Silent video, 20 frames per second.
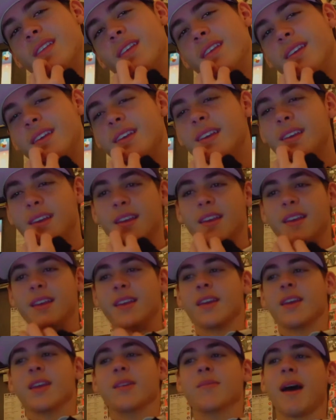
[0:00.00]
To
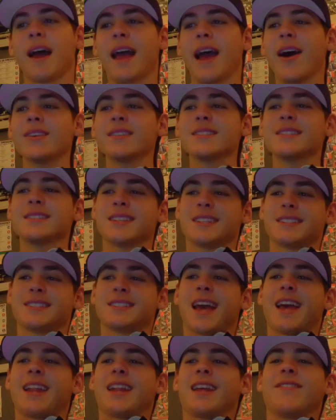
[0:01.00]
a, My house to is project.
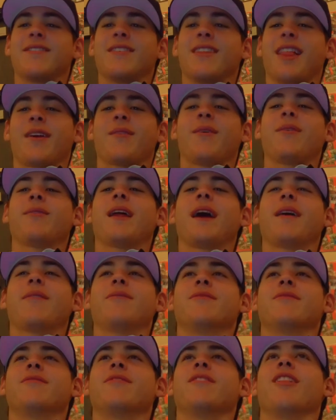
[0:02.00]
exciting, but like, what would I
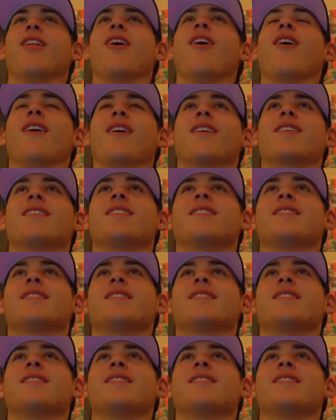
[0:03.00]
vlog?